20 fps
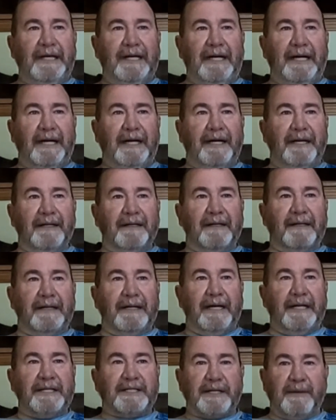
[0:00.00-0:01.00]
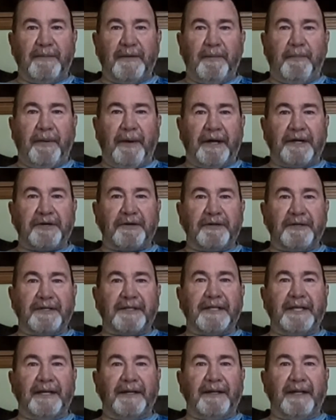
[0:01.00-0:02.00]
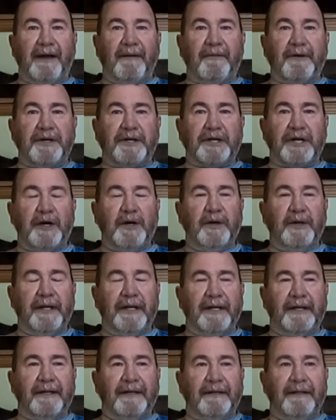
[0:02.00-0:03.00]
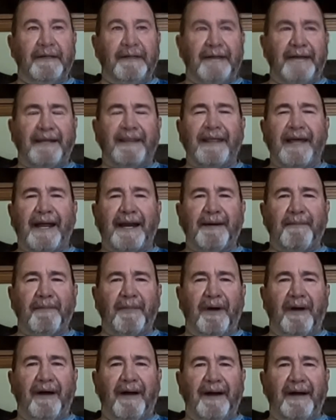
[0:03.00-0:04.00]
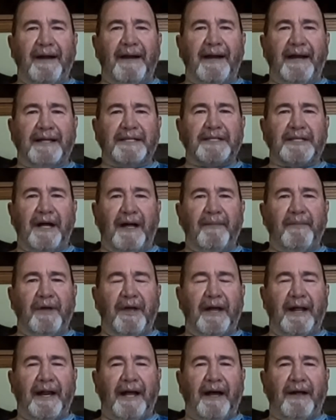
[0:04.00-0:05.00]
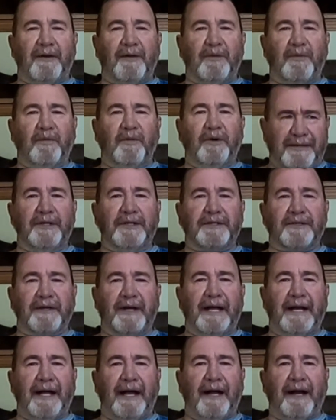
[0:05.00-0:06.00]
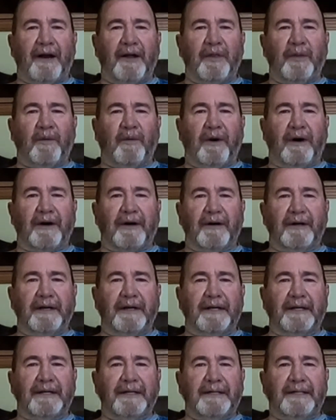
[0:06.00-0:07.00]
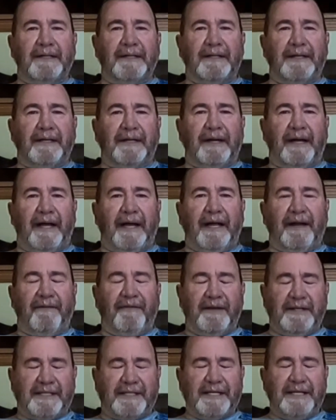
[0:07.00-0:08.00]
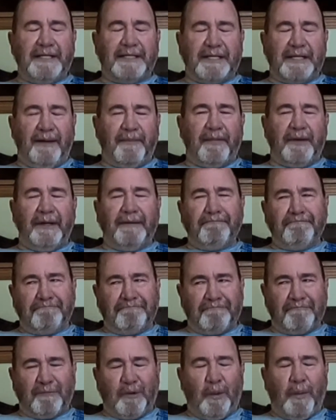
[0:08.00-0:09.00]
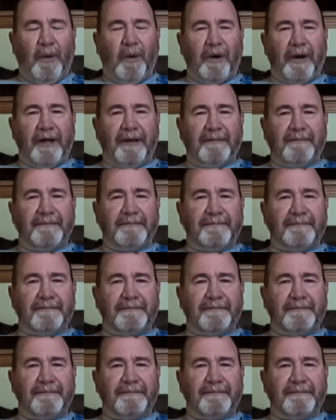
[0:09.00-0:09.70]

and some of the pictures that we showed, and take that in mind next time you head out to the woods or head out on the water, and if you see something, report it.